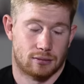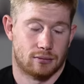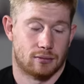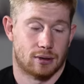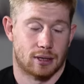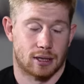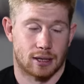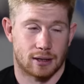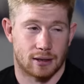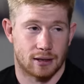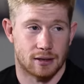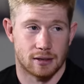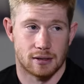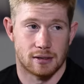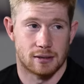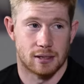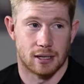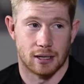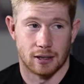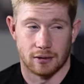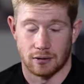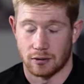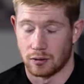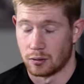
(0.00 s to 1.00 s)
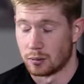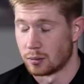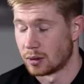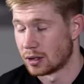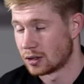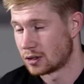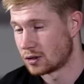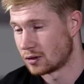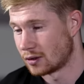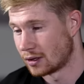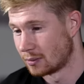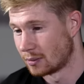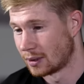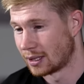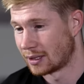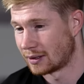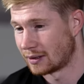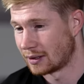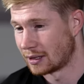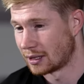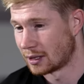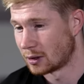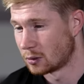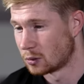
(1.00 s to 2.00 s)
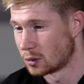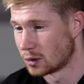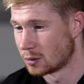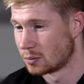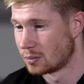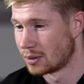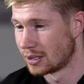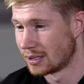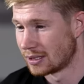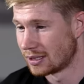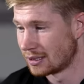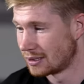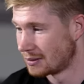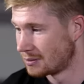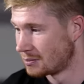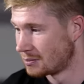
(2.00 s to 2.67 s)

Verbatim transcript: well, didn't say too much. I mean, I think he was busy